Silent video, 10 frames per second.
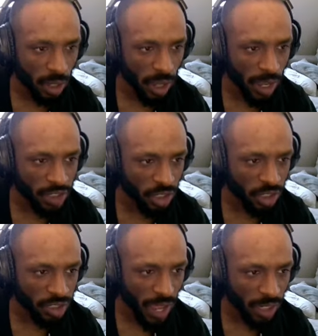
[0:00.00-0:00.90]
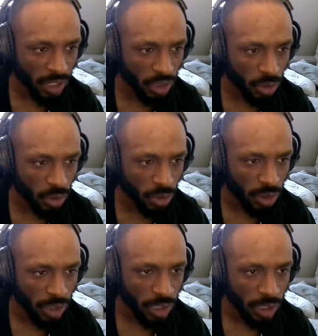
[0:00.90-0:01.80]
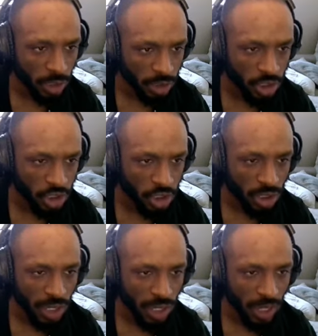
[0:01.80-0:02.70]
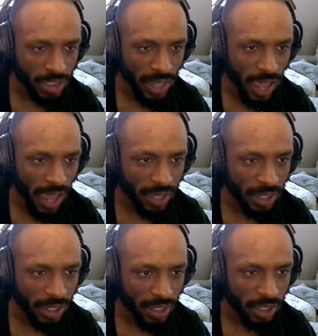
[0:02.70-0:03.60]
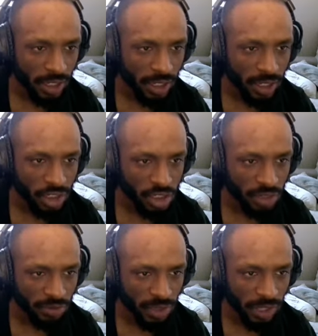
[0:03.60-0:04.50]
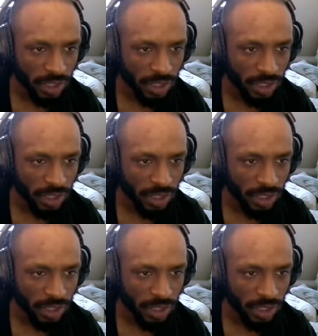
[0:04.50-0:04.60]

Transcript: as you're attacking through, just attack, shift click,